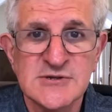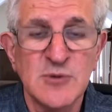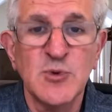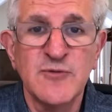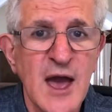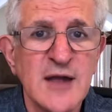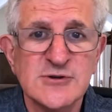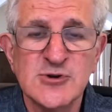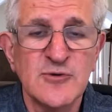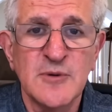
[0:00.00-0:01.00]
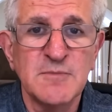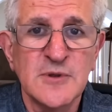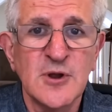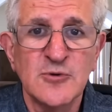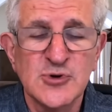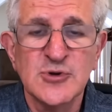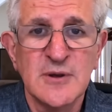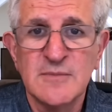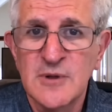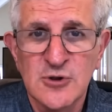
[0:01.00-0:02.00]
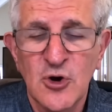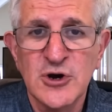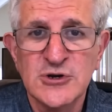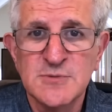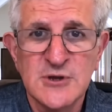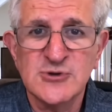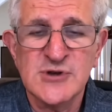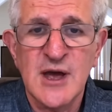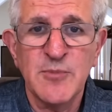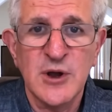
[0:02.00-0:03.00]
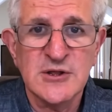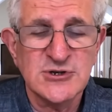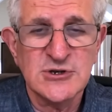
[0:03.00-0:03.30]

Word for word: and we've had sort of a, you know, certainly a, a large measles outbreak this